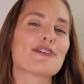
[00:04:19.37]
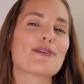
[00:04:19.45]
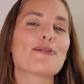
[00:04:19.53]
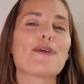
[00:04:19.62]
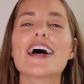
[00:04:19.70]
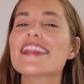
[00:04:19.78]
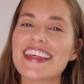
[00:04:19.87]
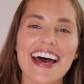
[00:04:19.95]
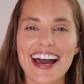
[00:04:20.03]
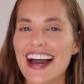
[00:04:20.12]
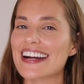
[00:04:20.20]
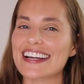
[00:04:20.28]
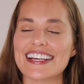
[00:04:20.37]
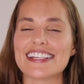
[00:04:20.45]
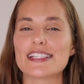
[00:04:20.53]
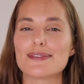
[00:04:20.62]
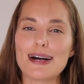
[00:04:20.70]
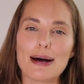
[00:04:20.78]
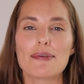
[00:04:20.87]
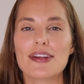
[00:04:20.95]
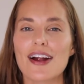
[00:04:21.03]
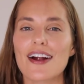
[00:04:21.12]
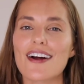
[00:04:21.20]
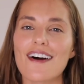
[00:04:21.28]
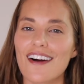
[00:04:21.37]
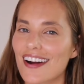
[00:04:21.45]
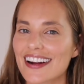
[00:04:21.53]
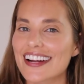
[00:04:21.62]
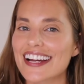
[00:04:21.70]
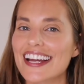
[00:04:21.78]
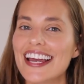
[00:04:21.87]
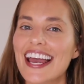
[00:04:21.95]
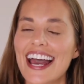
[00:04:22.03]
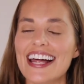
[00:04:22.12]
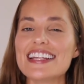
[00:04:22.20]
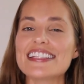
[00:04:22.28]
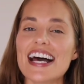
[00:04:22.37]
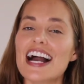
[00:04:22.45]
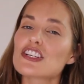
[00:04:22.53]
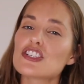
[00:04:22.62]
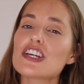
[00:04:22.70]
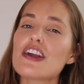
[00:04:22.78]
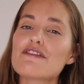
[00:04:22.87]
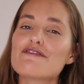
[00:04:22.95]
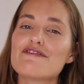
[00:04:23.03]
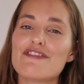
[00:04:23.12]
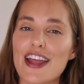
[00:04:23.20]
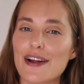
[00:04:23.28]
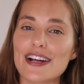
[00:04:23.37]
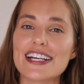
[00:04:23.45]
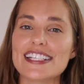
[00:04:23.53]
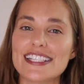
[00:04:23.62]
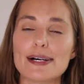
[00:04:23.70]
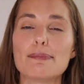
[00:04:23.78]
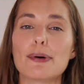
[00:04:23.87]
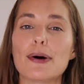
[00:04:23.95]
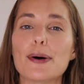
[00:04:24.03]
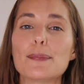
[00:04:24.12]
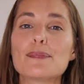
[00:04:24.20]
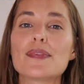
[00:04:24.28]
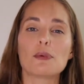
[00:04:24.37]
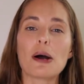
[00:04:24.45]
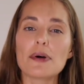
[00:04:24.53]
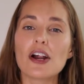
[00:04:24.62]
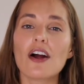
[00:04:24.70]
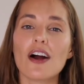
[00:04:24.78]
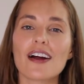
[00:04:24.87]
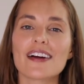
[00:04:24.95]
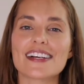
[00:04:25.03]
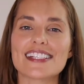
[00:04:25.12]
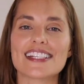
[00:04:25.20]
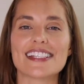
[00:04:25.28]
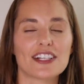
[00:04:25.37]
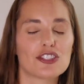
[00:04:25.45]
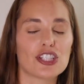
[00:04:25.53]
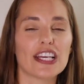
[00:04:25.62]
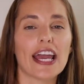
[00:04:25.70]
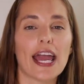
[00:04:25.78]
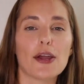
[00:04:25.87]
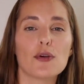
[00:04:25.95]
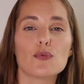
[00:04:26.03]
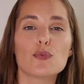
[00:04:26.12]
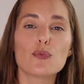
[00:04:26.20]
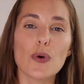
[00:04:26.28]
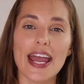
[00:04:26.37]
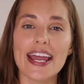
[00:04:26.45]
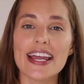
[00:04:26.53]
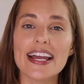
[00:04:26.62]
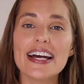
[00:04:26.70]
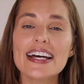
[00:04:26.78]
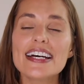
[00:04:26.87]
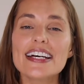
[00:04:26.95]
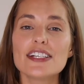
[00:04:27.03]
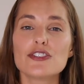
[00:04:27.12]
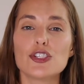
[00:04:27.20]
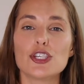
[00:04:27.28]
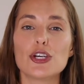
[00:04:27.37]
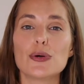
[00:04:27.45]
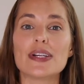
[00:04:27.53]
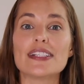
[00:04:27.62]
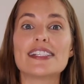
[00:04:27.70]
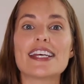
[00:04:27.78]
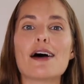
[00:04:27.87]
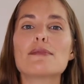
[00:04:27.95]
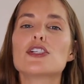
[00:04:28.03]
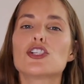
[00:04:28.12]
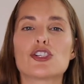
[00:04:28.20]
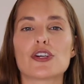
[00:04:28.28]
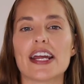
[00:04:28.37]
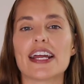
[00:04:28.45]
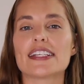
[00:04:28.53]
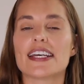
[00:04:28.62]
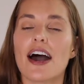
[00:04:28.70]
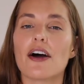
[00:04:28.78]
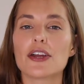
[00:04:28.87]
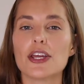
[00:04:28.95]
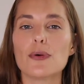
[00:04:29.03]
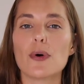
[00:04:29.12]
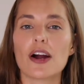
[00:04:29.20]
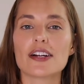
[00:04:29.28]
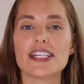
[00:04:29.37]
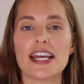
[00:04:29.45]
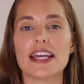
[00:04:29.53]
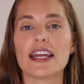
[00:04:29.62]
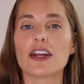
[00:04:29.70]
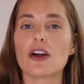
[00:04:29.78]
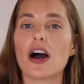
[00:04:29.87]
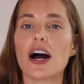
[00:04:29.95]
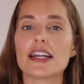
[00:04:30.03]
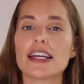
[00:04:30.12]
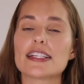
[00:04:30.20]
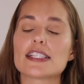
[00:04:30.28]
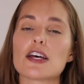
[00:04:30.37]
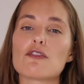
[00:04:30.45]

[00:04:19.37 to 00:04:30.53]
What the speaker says: what the heck is a webinar arc? And it's actually very simple. Webinar arc is essentially a way to demonstrate how you are taking your audience